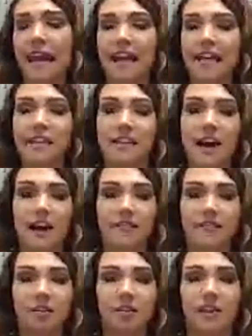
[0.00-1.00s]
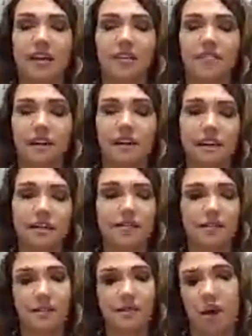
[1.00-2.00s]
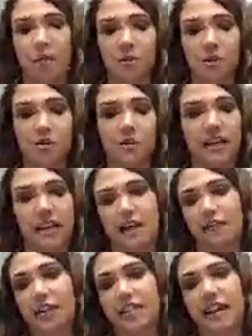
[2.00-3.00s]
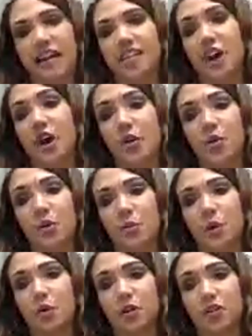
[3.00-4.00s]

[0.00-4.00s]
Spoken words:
And I feel like if I give them the opportunity every day to own the role